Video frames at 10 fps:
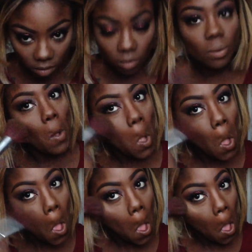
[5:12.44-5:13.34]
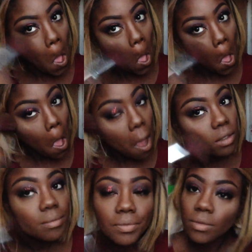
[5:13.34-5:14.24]
then you'll know why you should
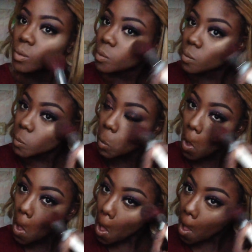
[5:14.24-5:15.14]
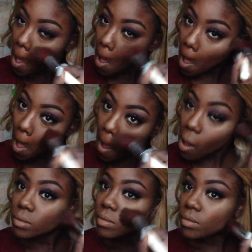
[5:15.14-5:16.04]
highlight. I'm just going to clean that up
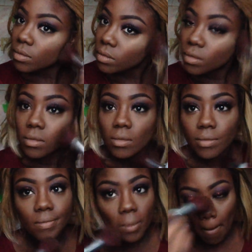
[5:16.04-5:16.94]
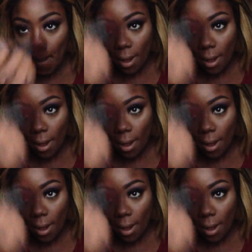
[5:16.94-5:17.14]
and blend everything out.